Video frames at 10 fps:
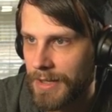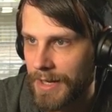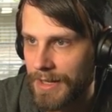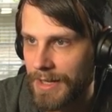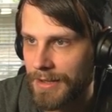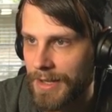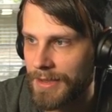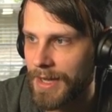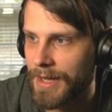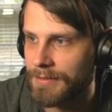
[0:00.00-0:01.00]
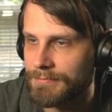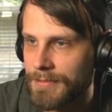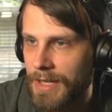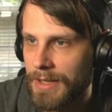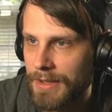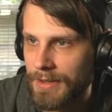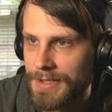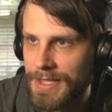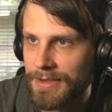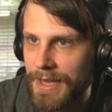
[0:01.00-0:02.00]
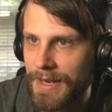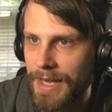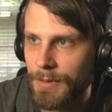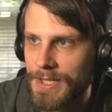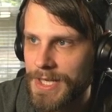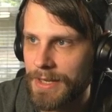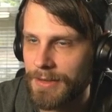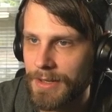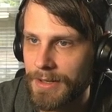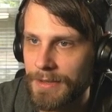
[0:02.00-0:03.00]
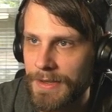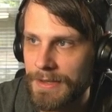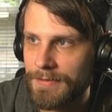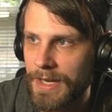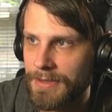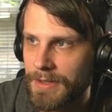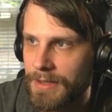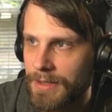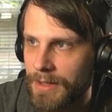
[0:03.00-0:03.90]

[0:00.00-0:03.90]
Kind of like that. Let's get that Eye Witch out of there. If they've got the